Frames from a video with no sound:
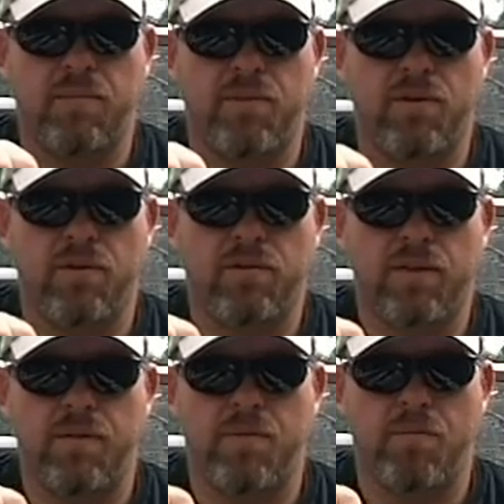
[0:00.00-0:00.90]
keep your
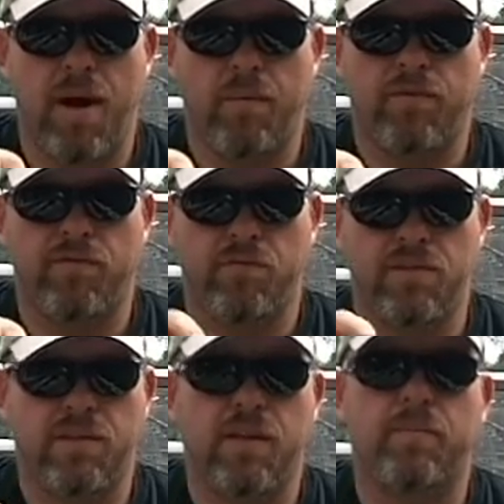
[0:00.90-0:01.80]
bobber from
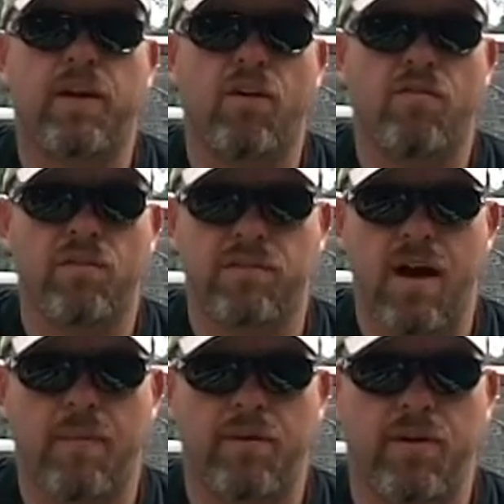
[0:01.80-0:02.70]
slipping over the
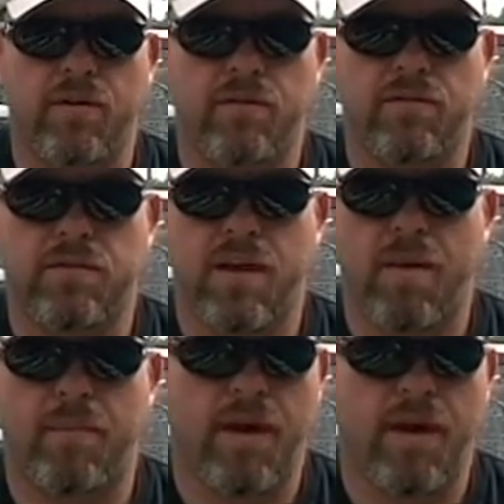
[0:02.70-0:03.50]
top of your stop